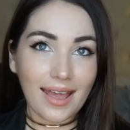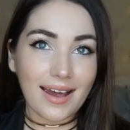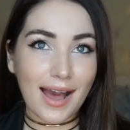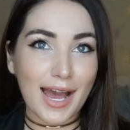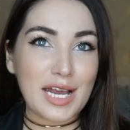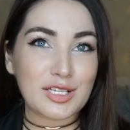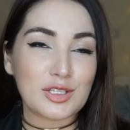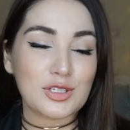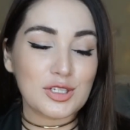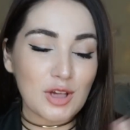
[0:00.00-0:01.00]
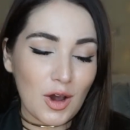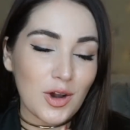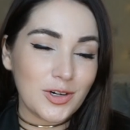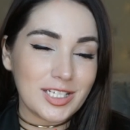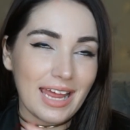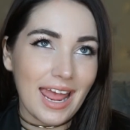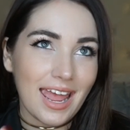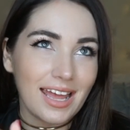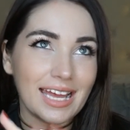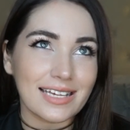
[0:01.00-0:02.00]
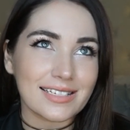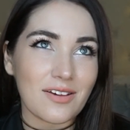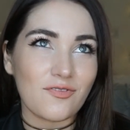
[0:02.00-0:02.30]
guys, so today is